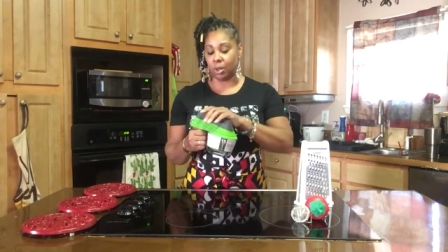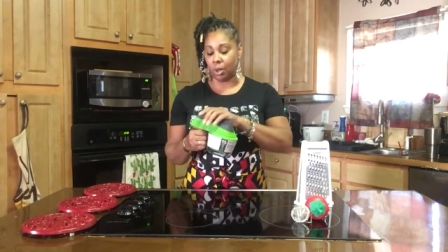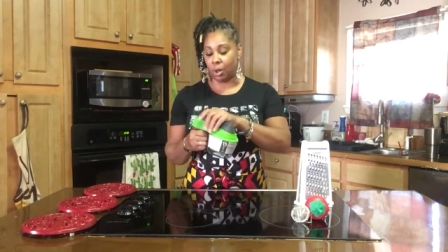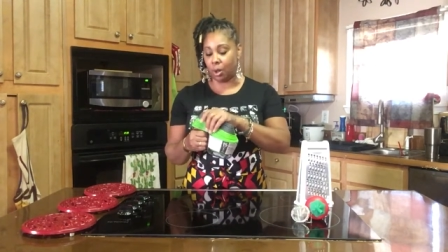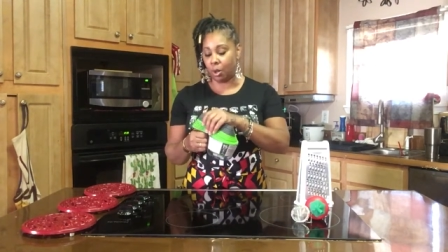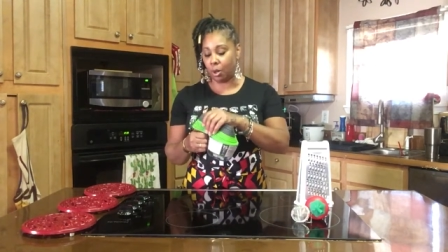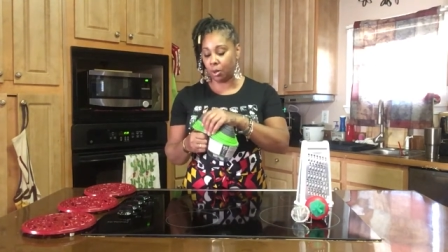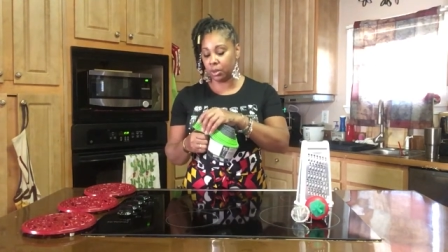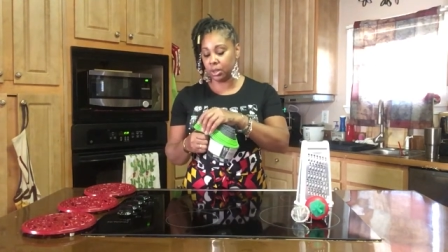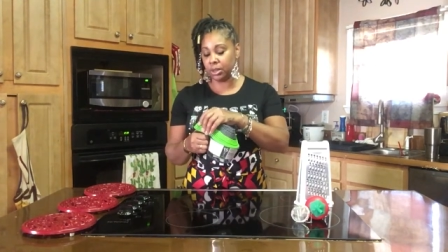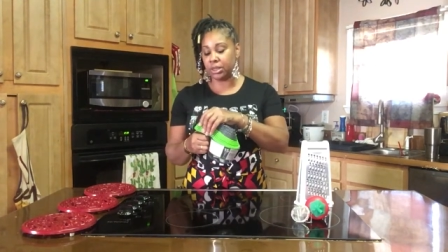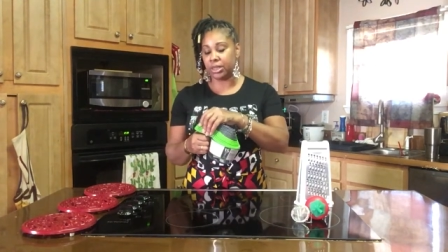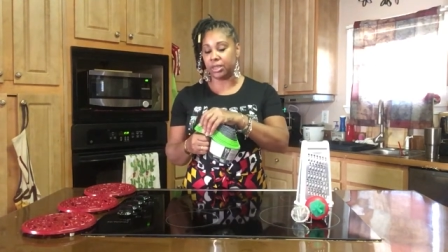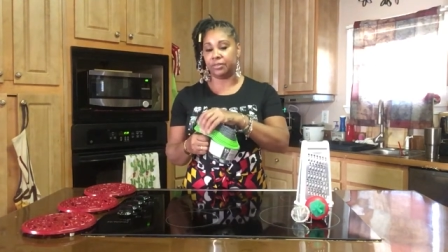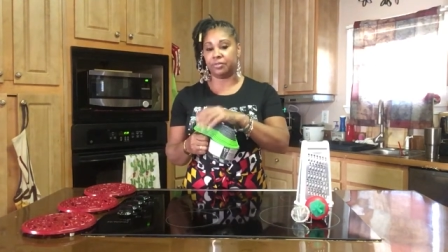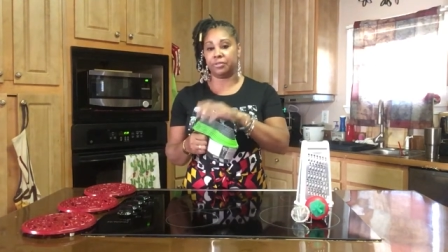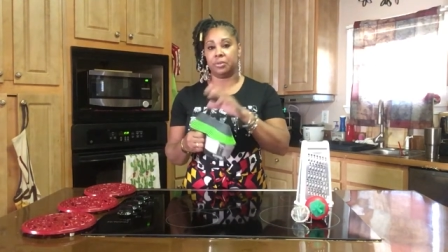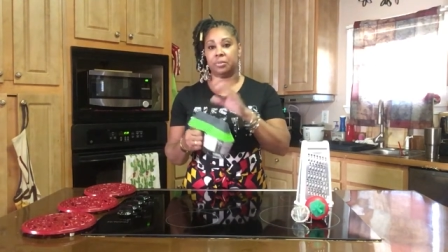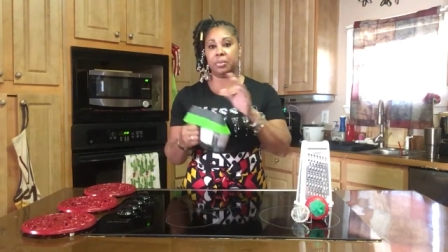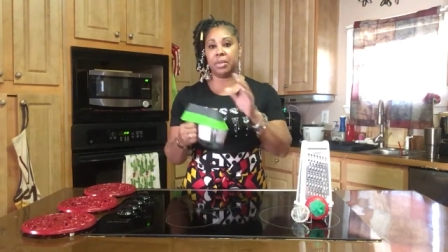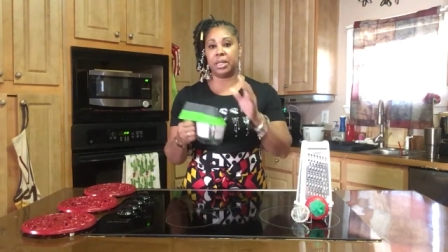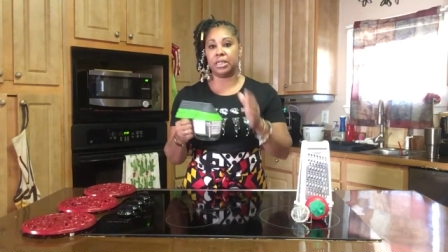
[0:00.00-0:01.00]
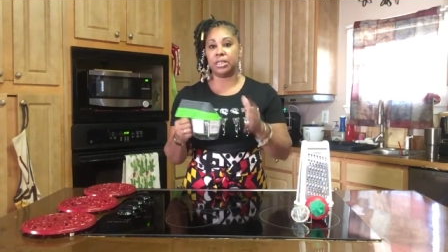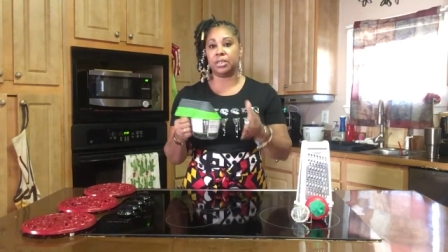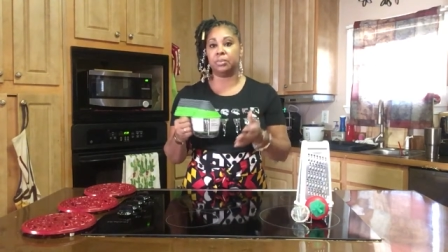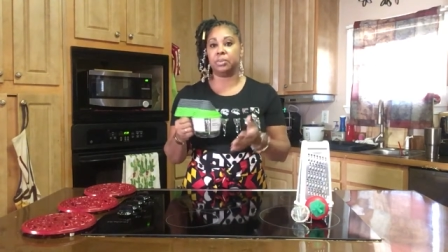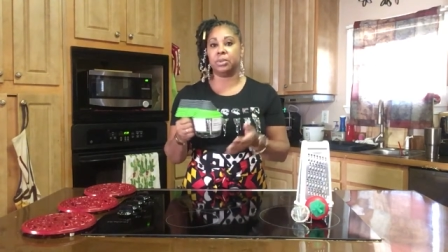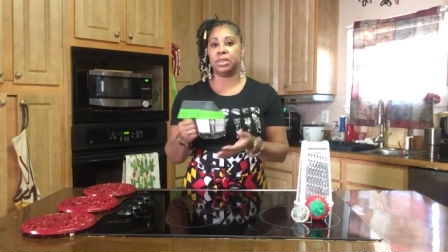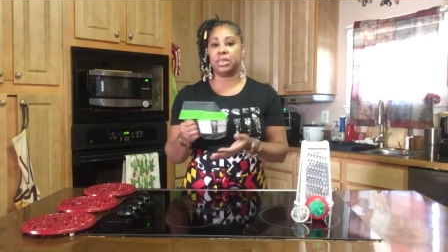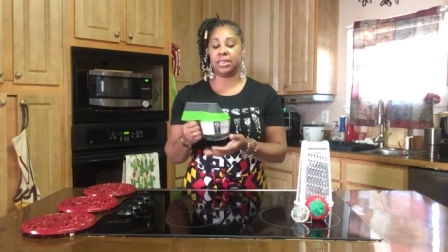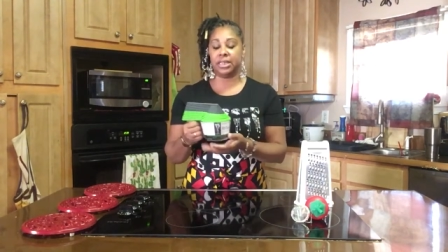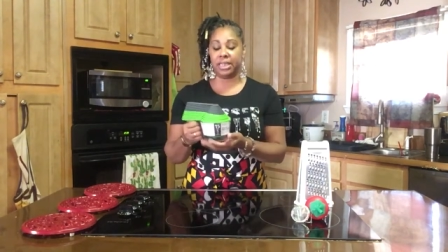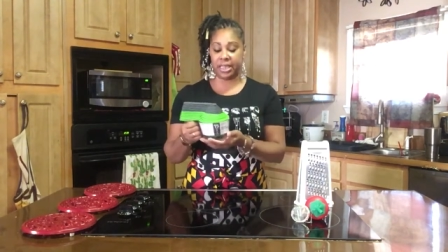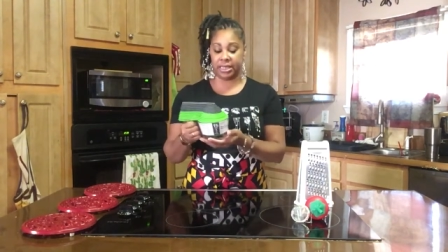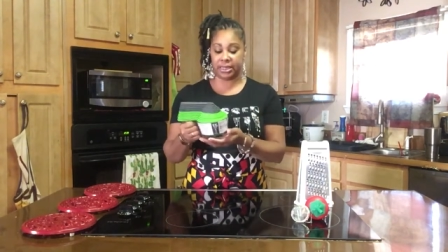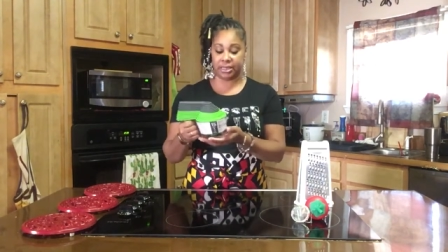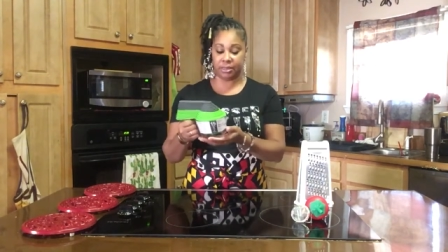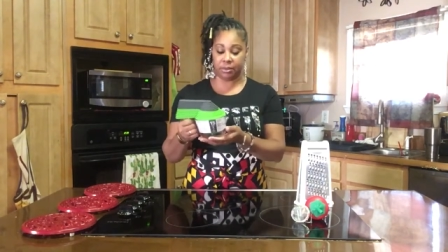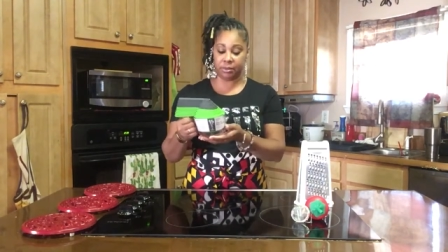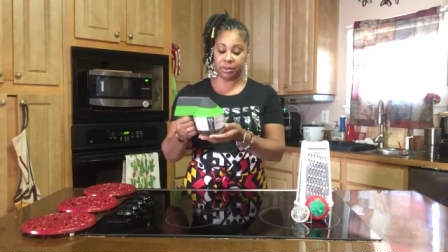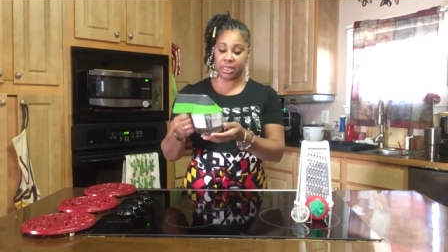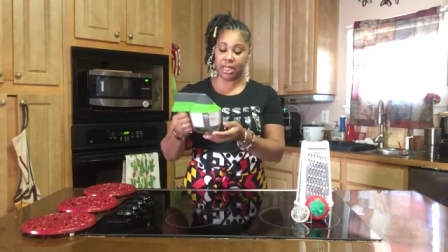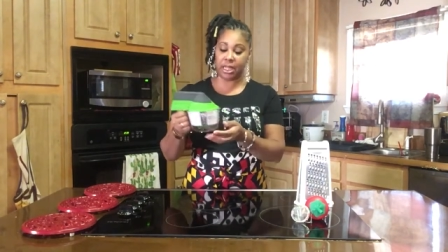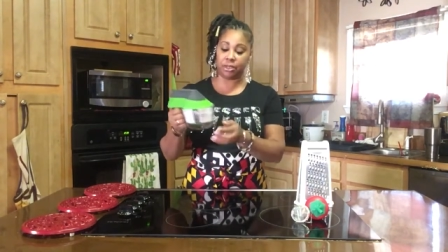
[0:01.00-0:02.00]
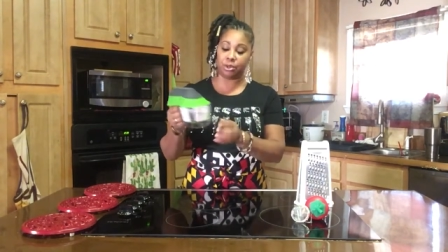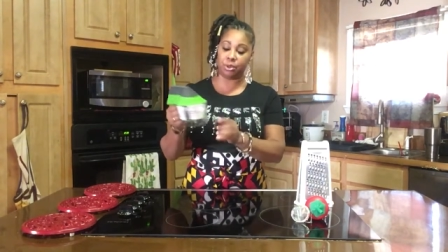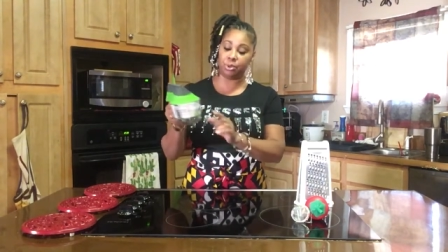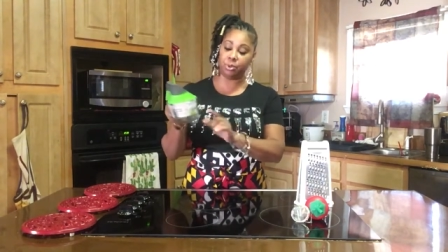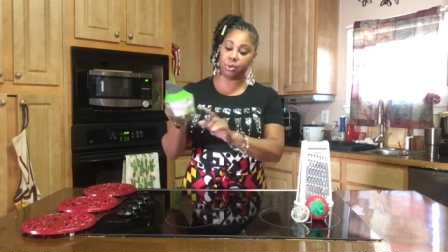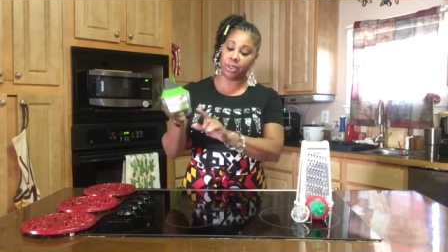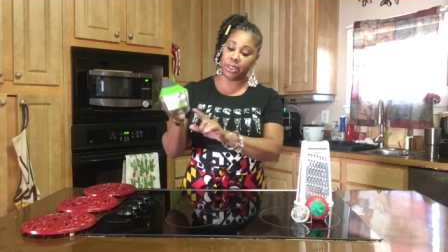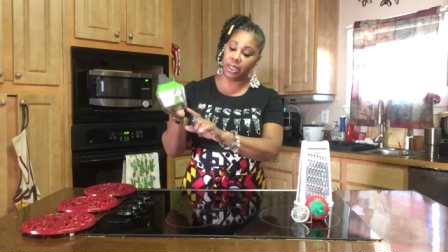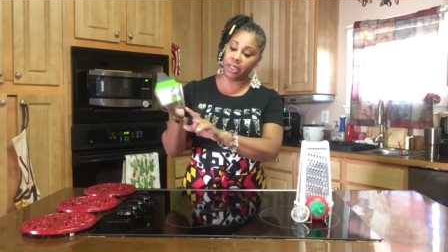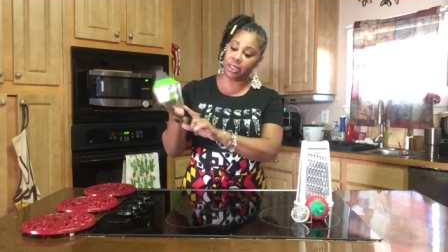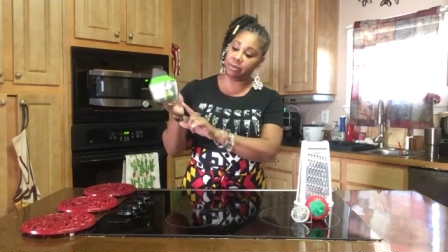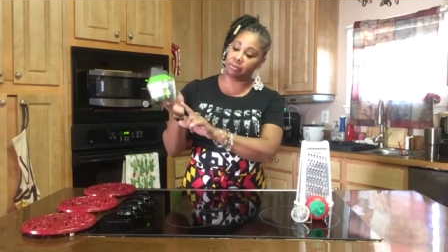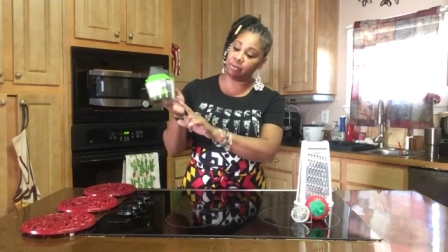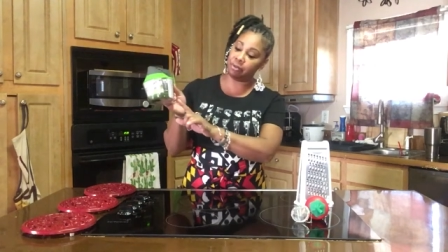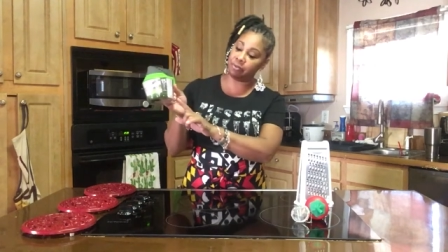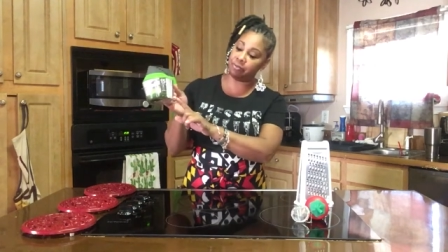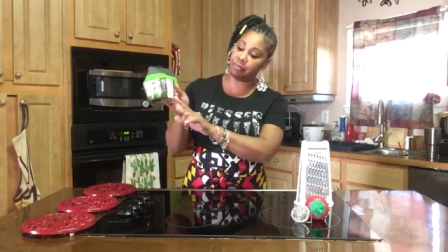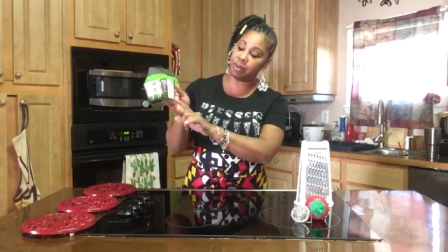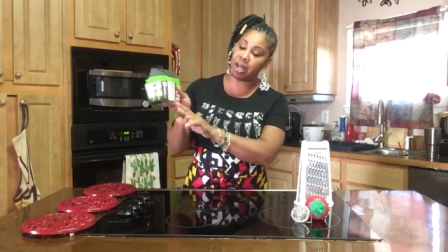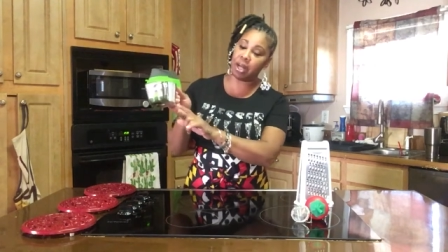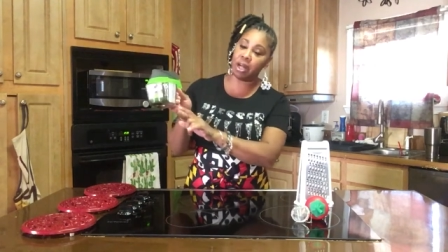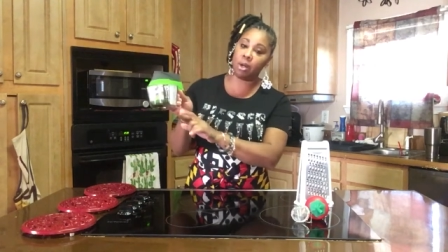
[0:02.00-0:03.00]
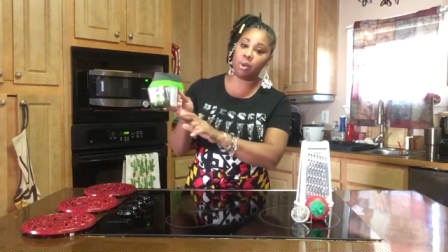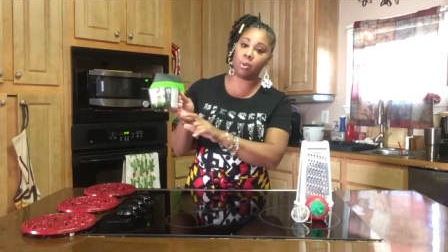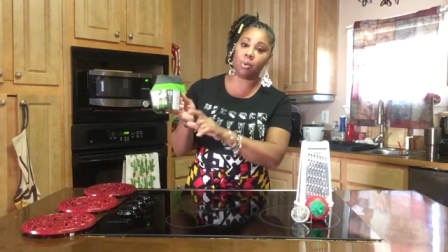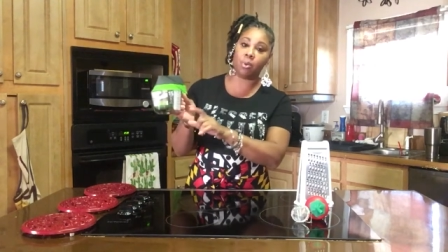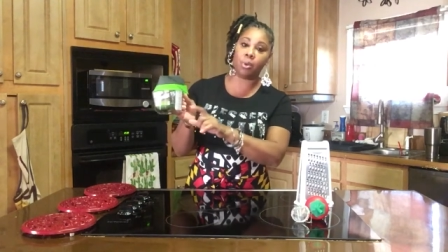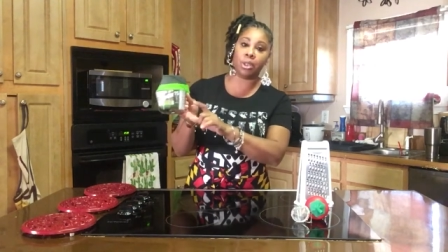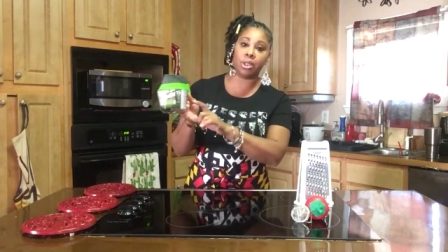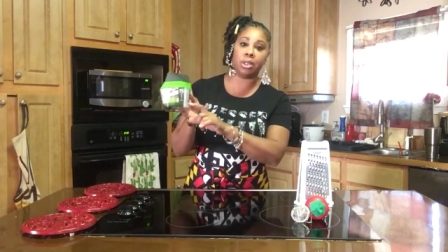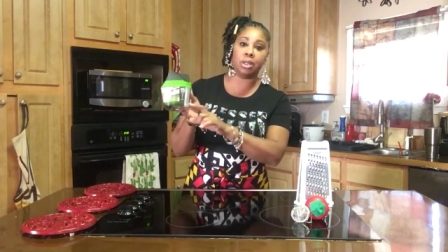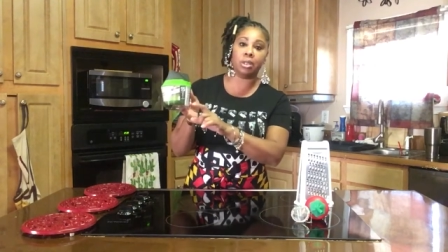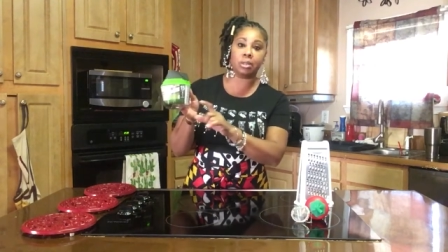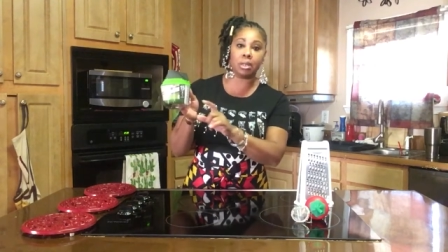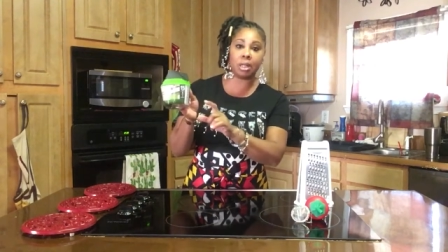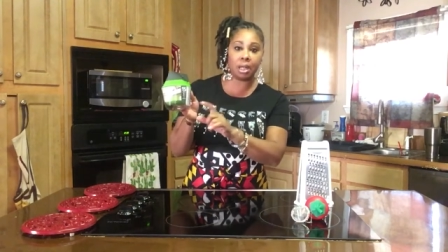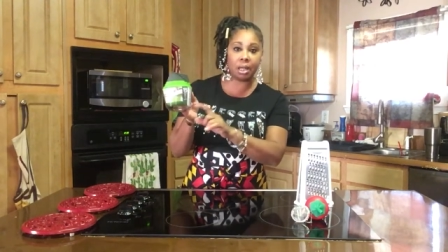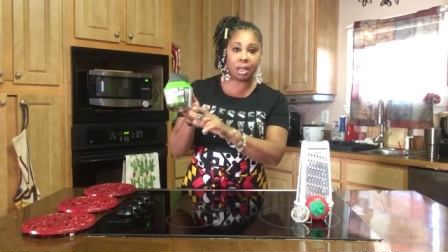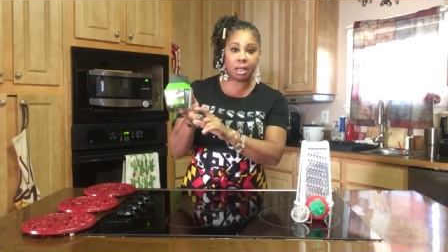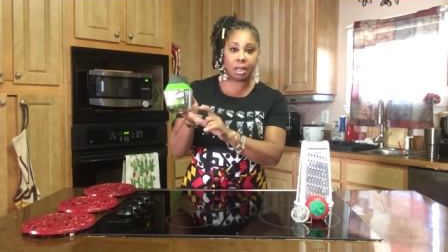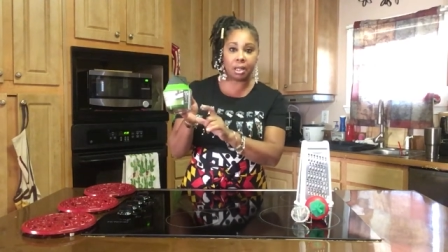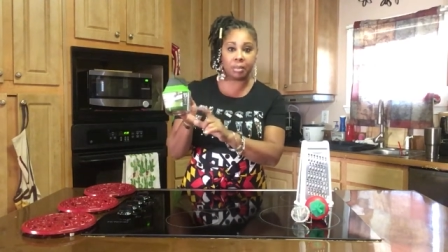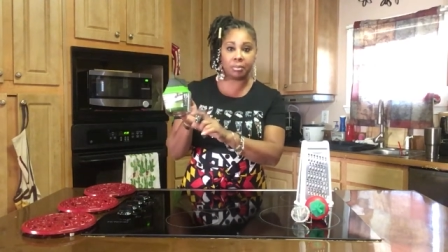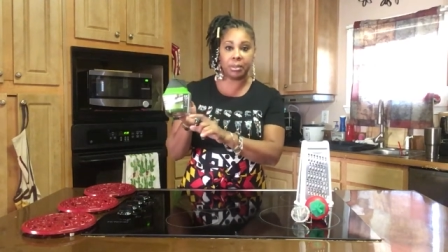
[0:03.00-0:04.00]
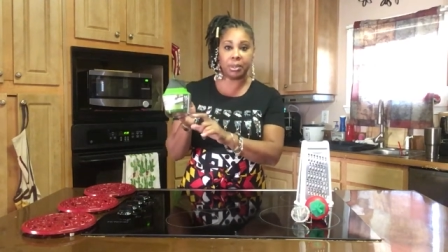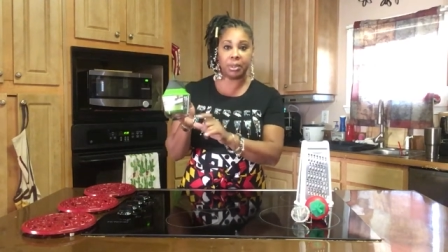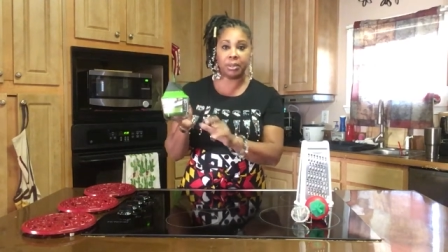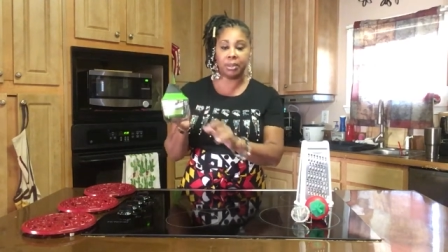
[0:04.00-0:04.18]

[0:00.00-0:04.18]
all the different measurements that sometimes you can't even find on your cup.